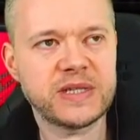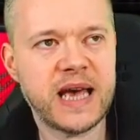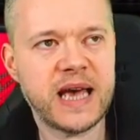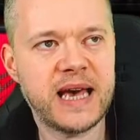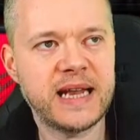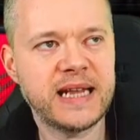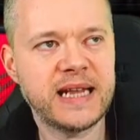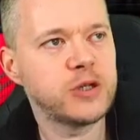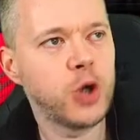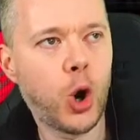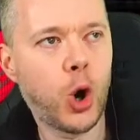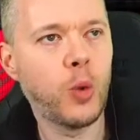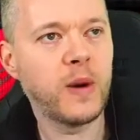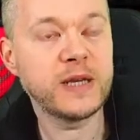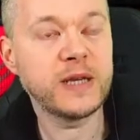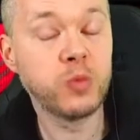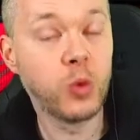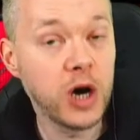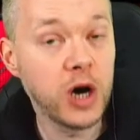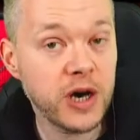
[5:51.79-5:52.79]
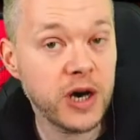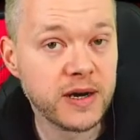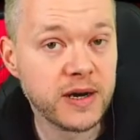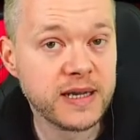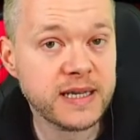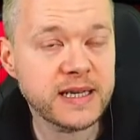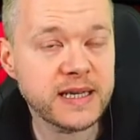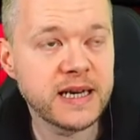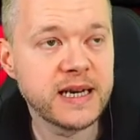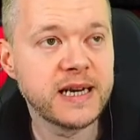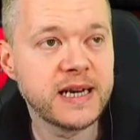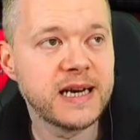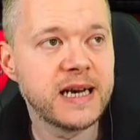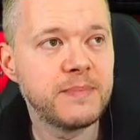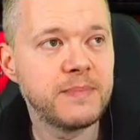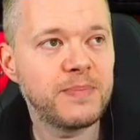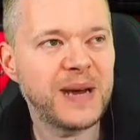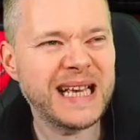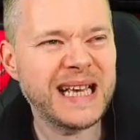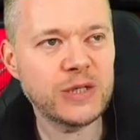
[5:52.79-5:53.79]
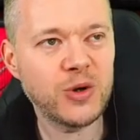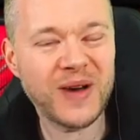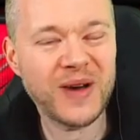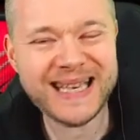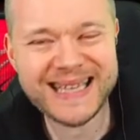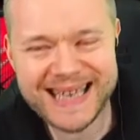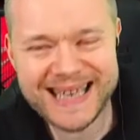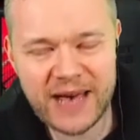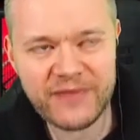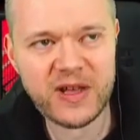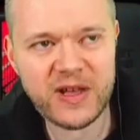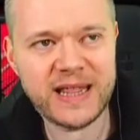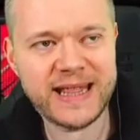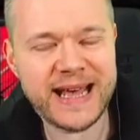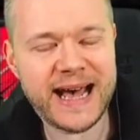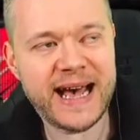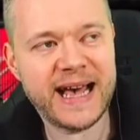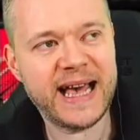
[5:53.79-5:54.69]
And it's not always worked, but he's always given that.